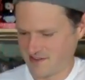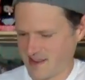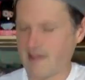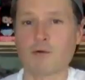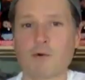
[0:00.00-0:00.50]

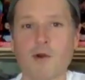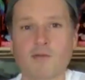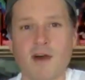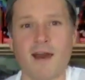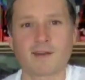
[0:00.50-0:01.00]
if there were no
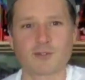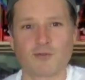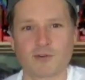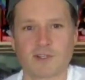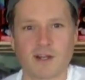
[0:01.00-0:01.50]

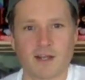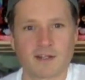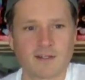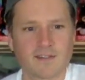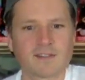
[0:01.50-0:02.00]
dinosaurs in it.
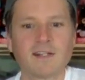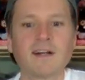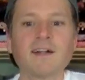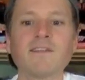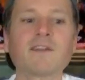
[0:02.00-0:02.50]

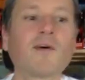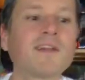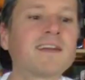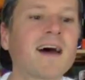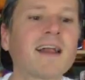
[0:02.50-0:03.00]
The
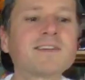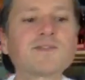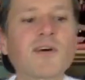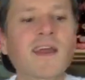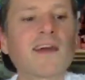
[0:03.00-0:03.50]
only
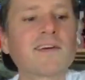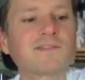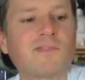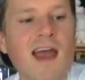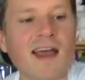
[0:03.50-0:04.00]
dinosaur here is
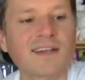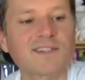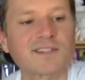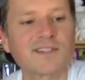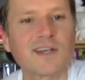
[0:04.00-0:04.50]

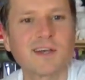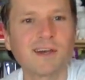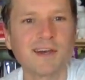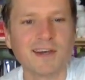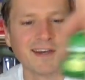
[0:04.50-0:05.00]
Rex.
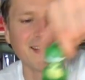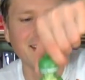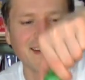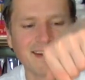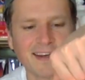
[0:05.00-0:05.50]

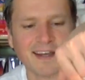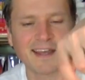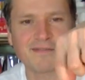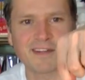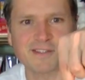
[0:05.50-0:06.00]

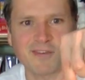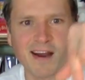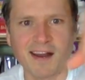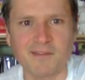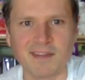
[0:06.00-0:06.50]
He fits
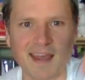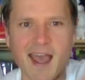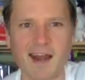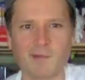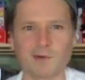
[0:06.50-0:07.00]
right in with the
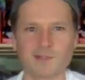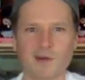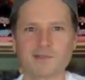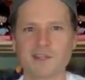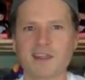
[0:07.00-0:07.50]
animals,
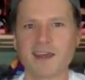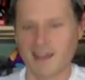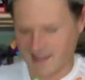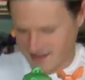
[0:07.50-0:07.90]
don't you think?